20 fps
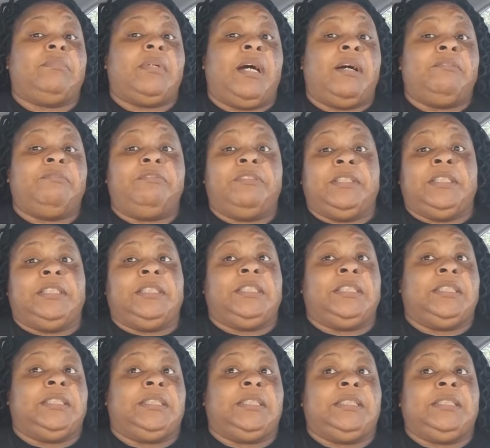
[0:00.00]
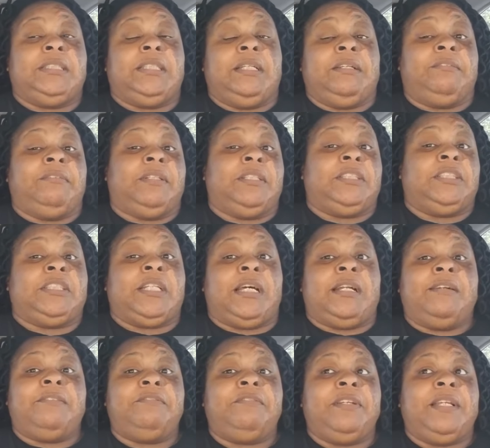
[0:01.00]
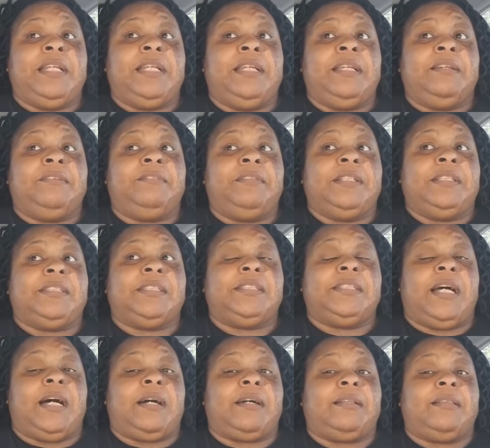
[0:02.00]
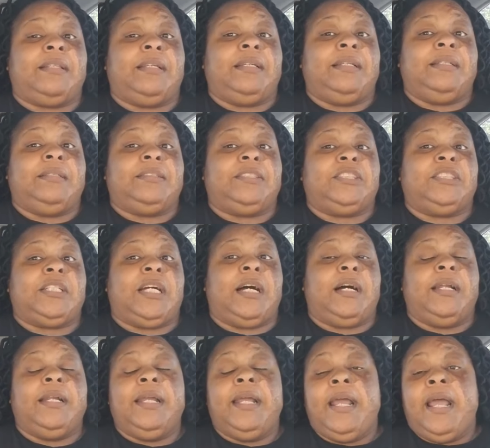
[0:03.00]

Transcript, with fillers: I'm finna just give it a shot. I'm finna give this stock thing a shot.